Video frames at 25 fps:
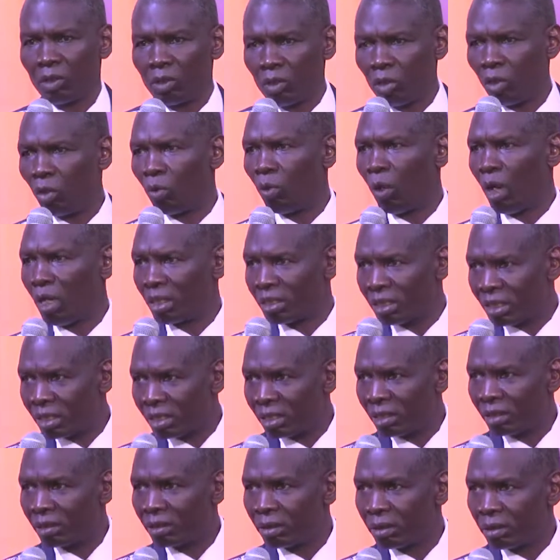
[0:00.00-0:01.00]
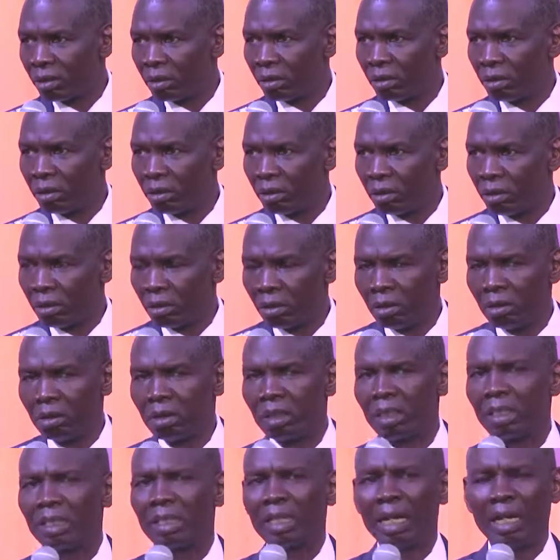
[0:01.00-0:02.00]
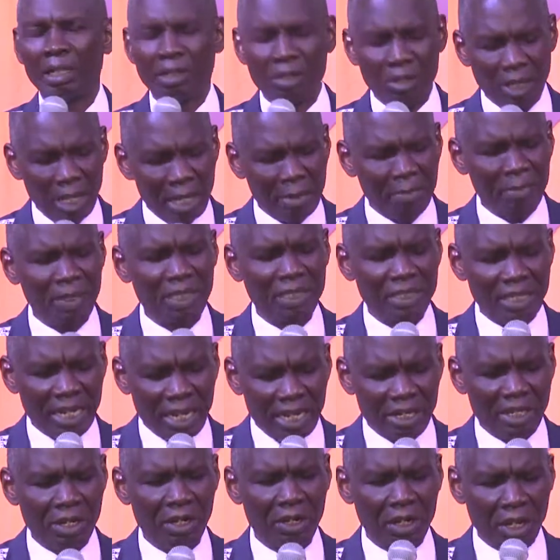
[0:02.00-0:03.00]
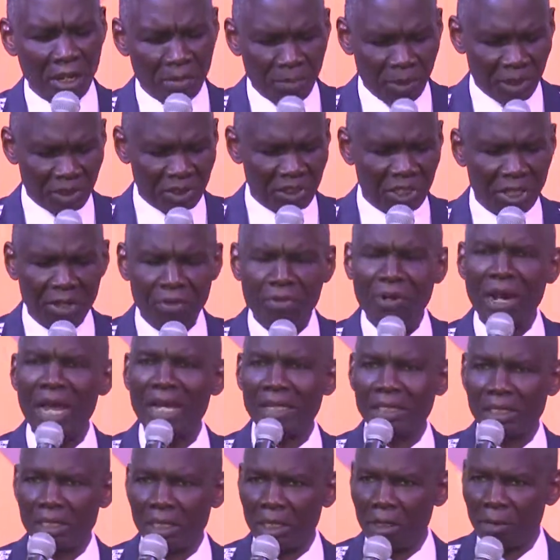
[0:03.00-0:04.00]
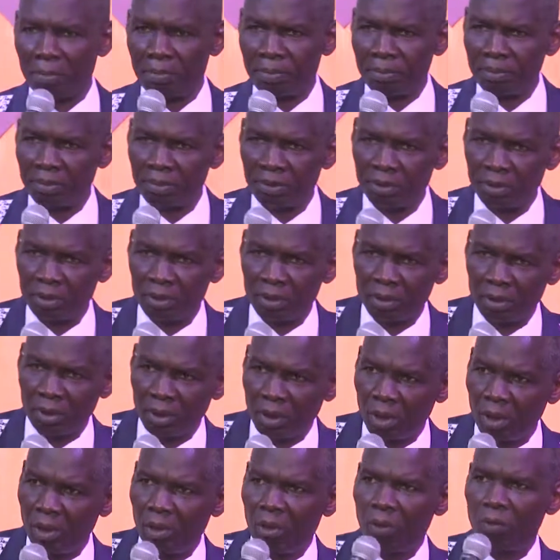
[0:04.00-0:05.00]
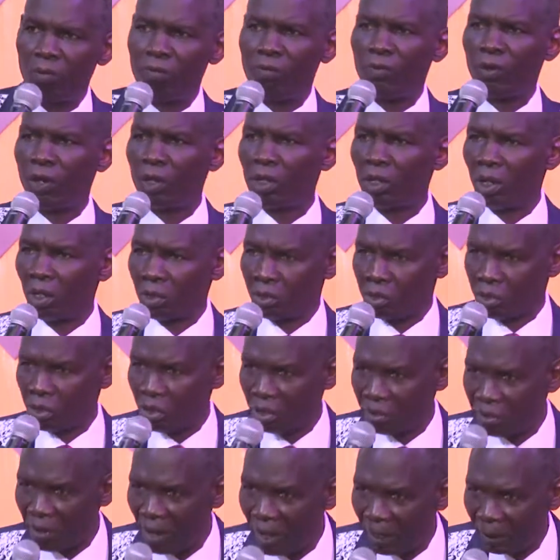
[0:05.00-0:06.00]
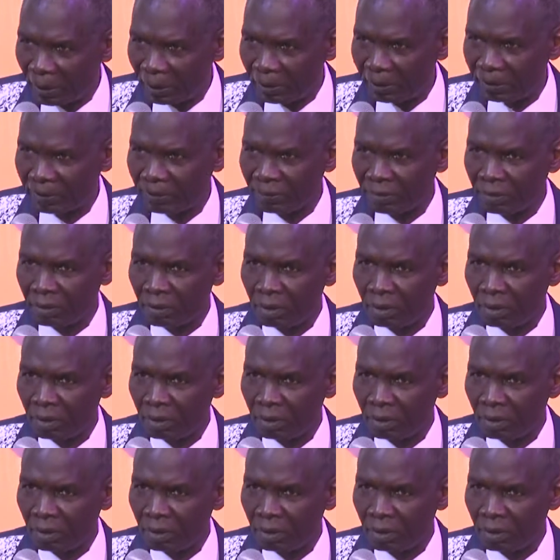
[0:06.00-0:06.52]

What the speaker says: Do what? Rise up. Can you help me tell your neighbor, say rise up, for your children.